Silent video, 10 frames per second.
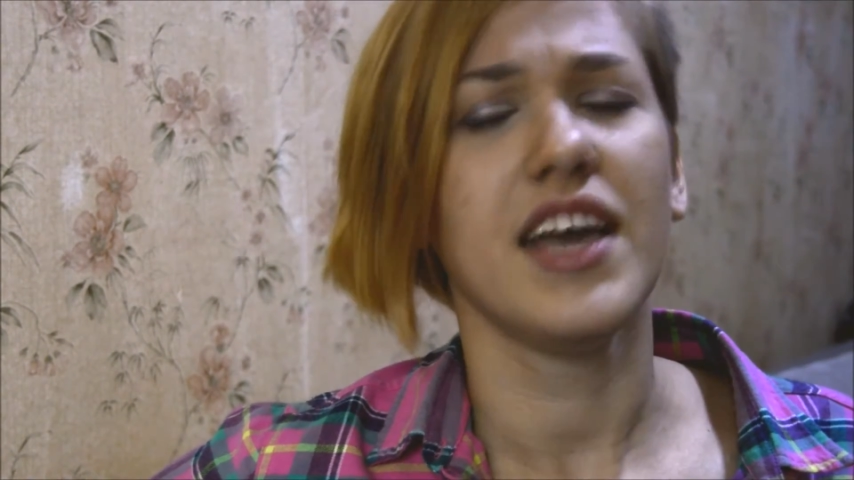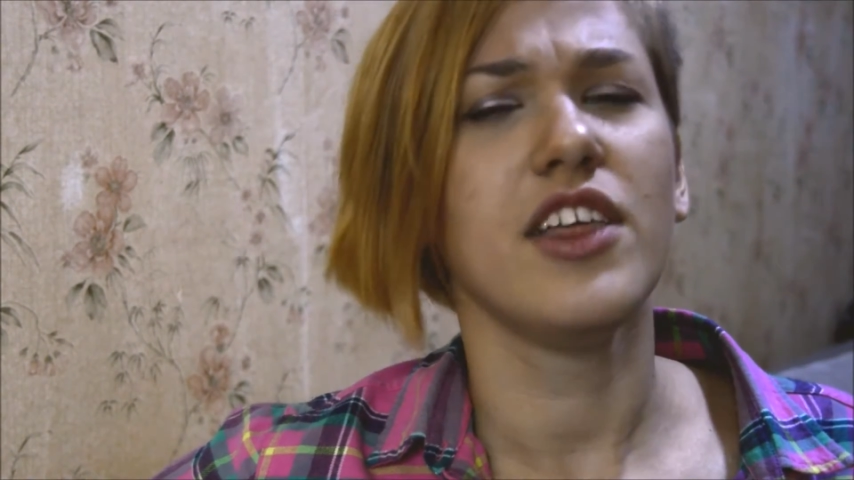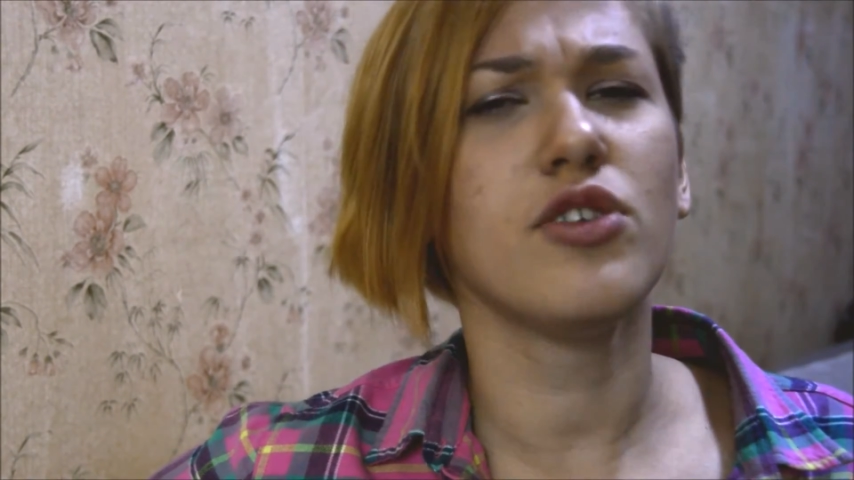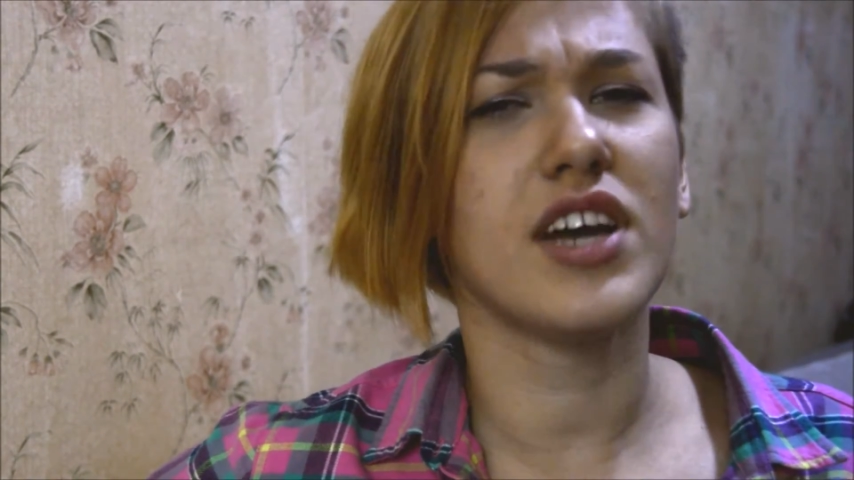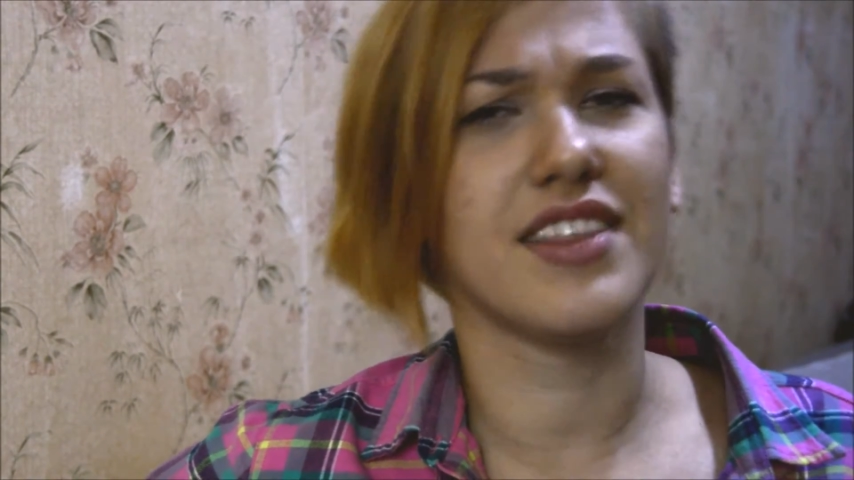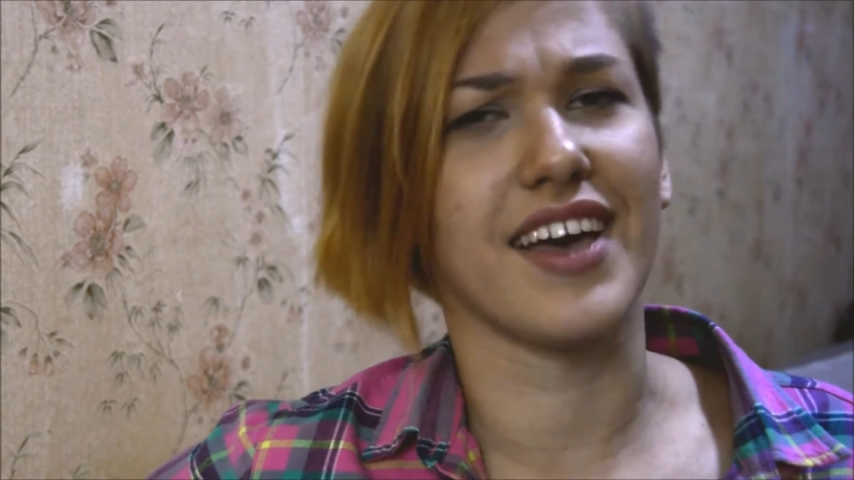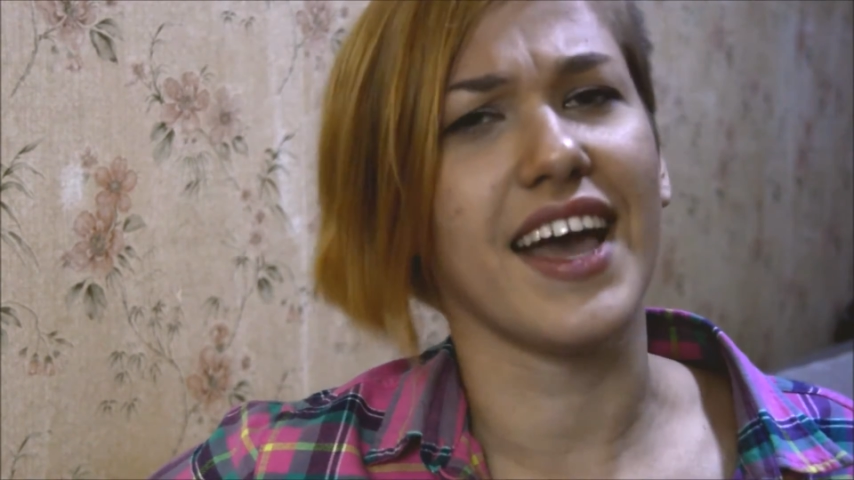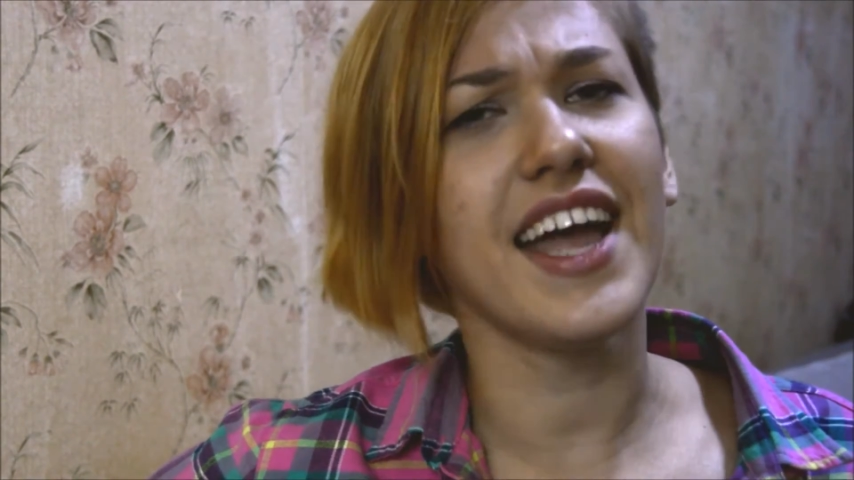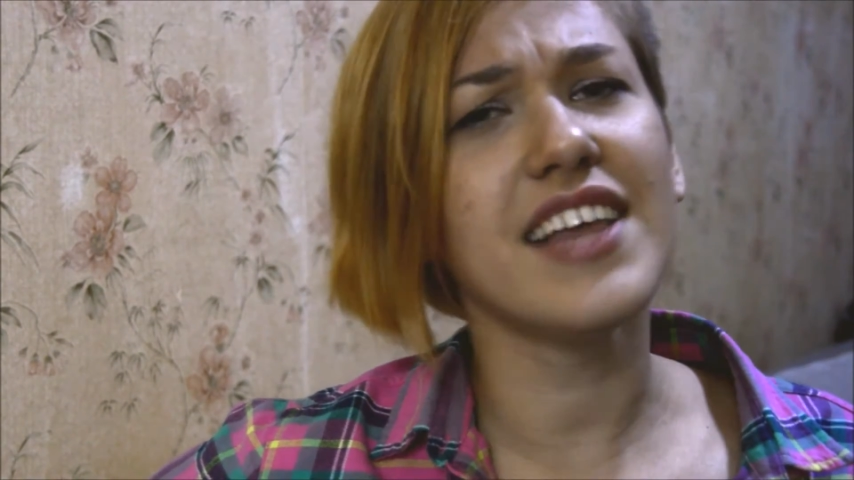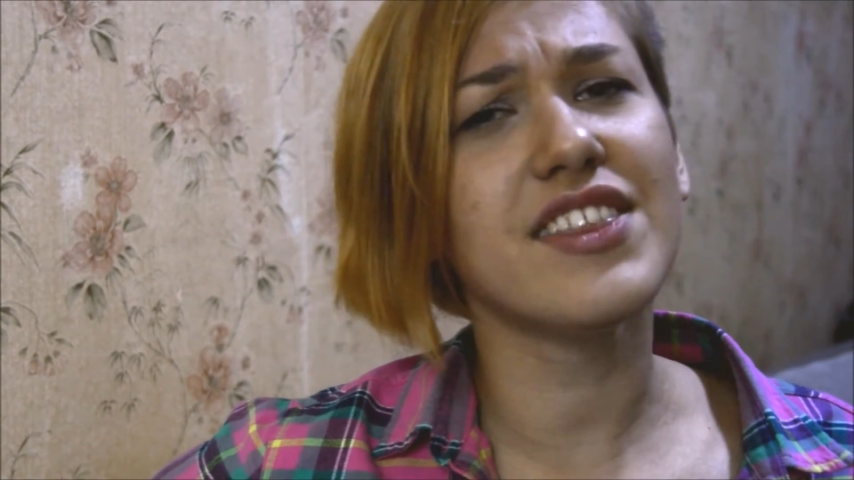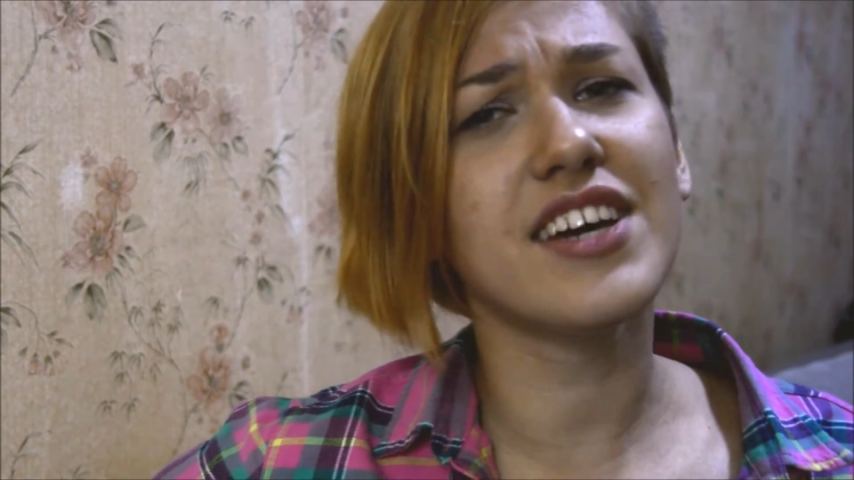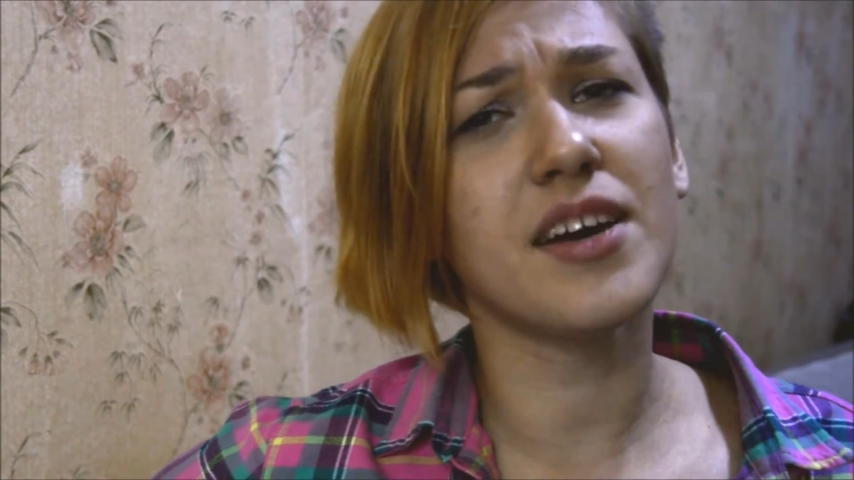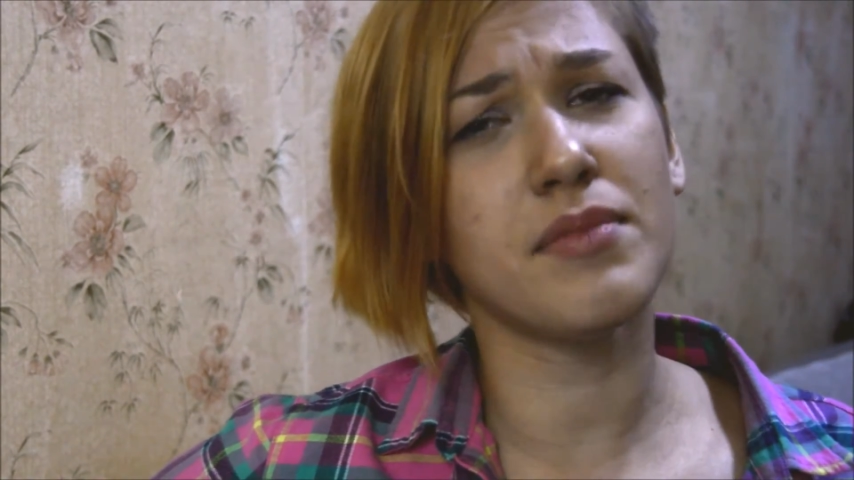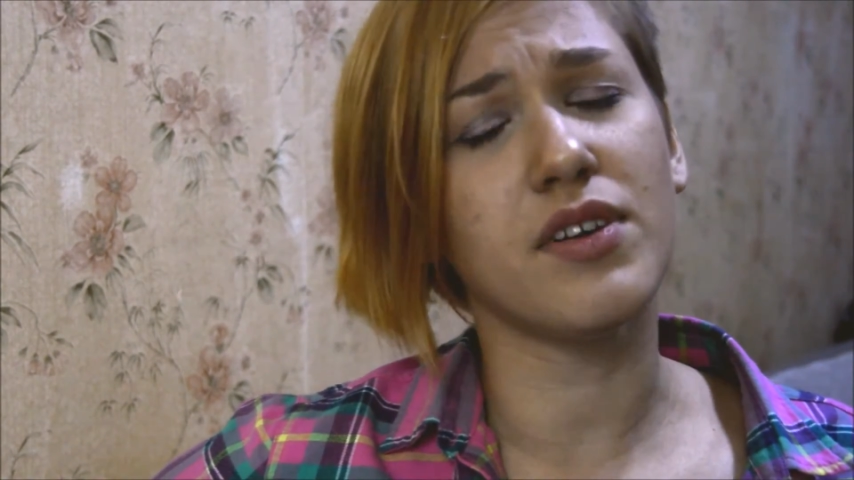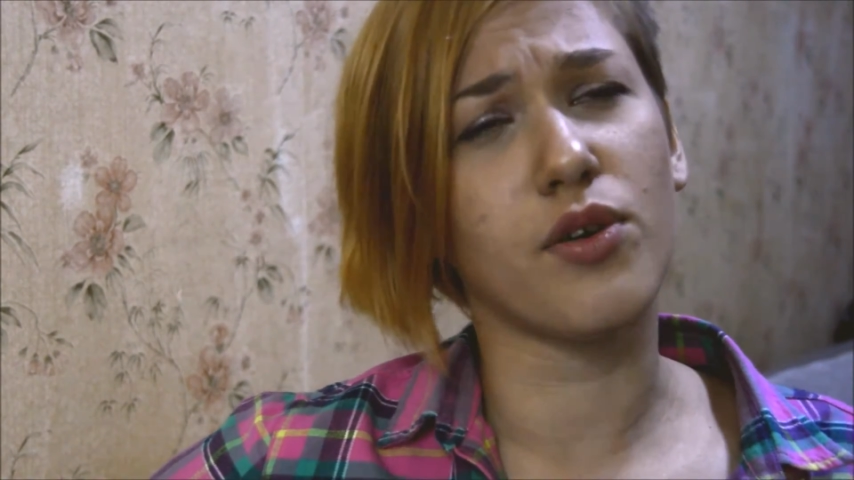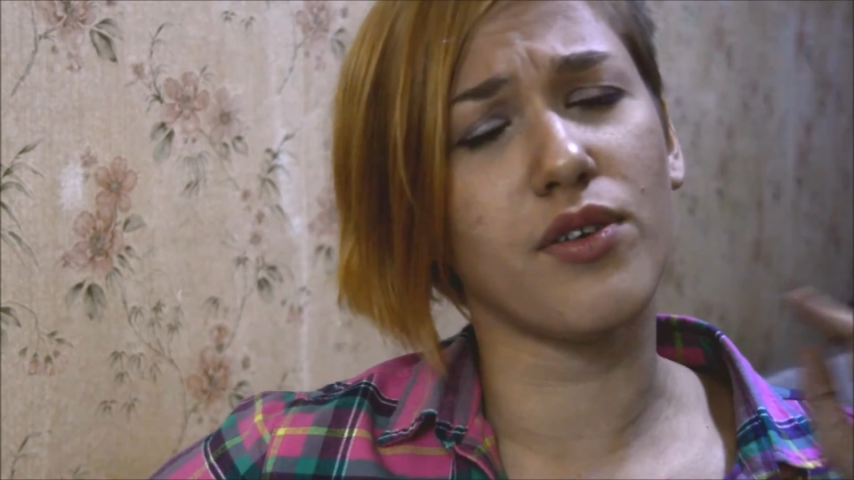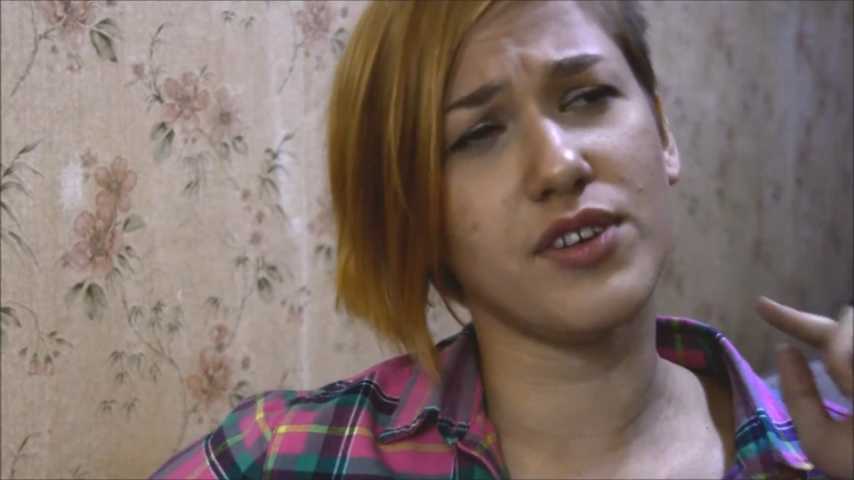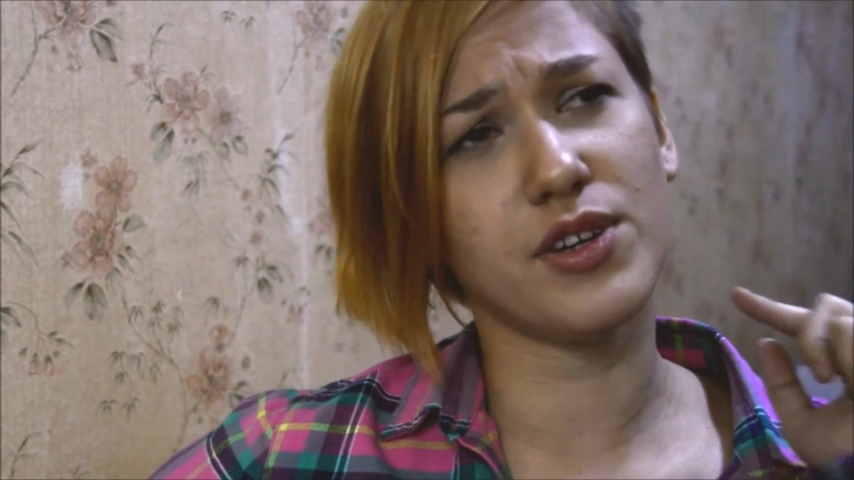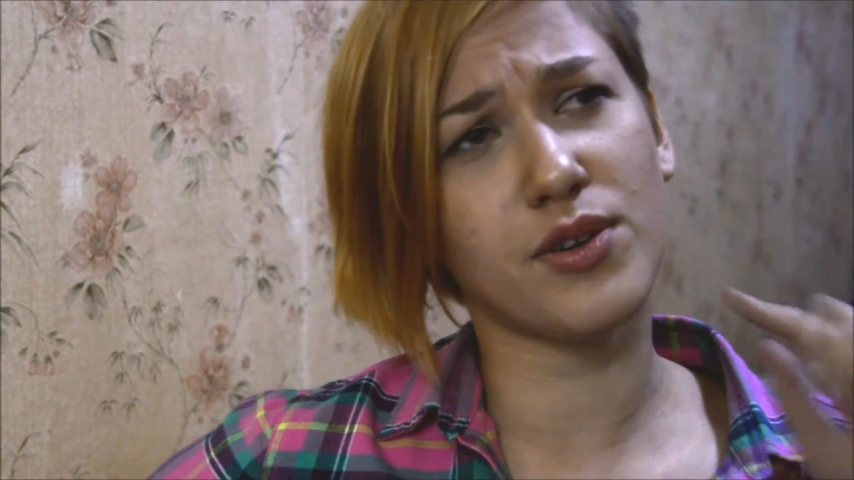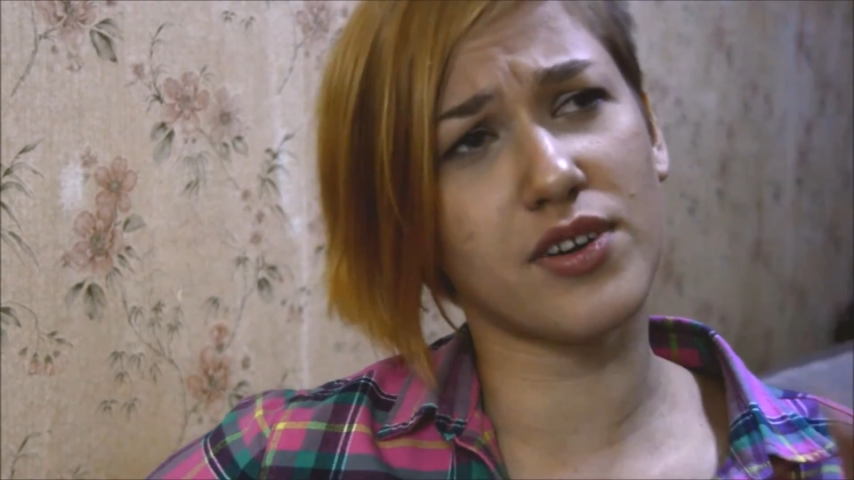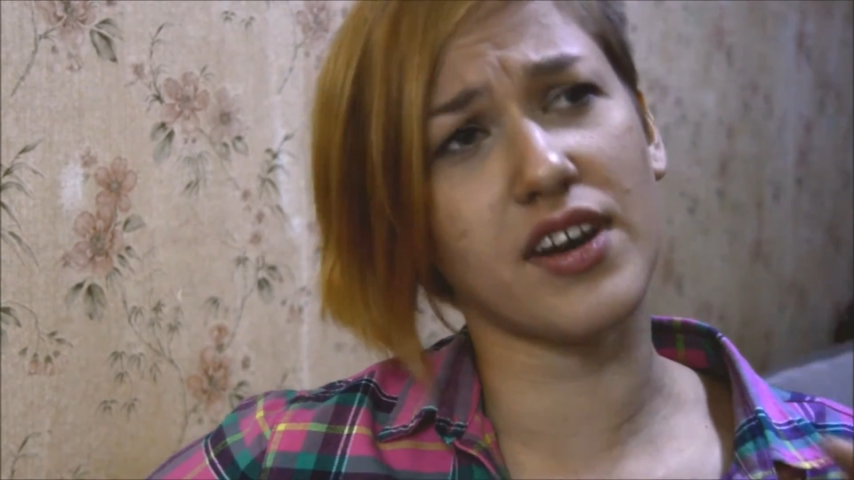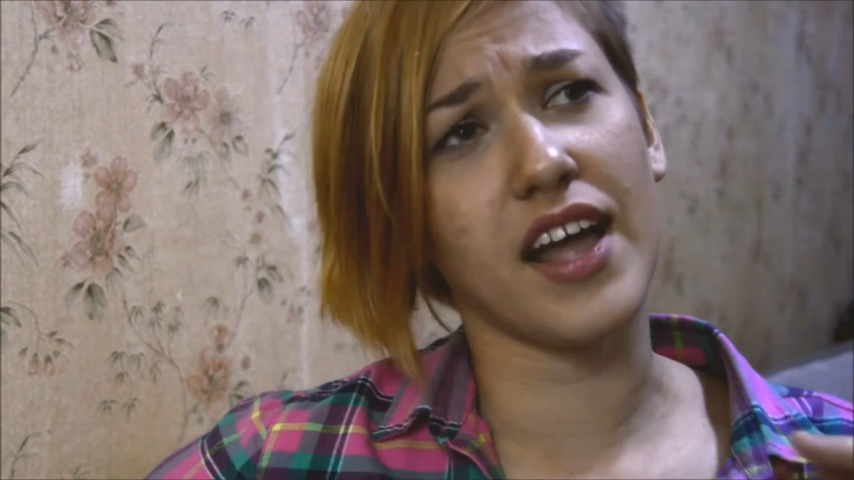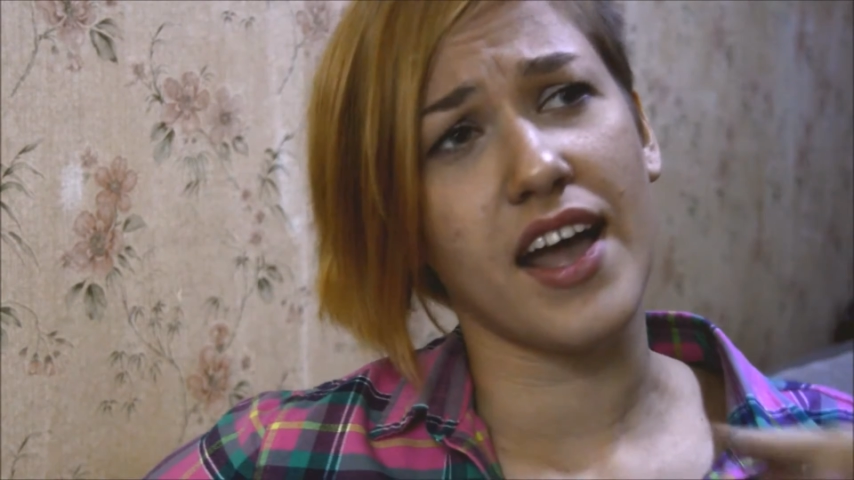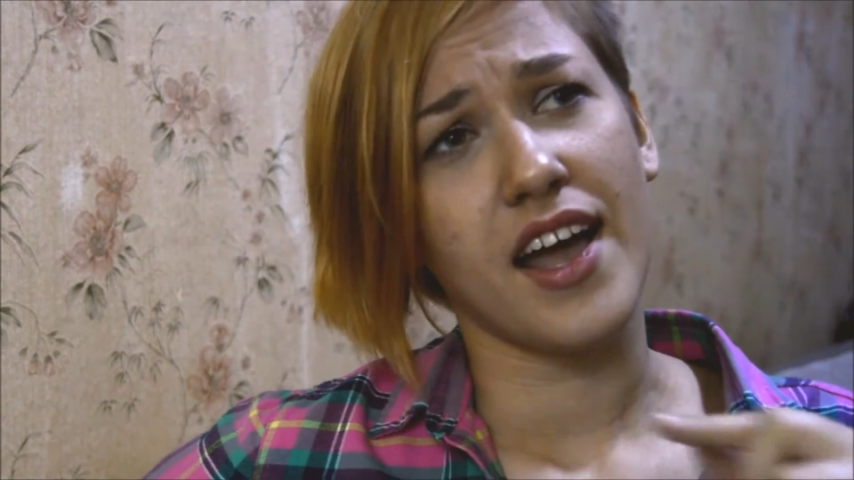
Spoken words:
You neither hate them nor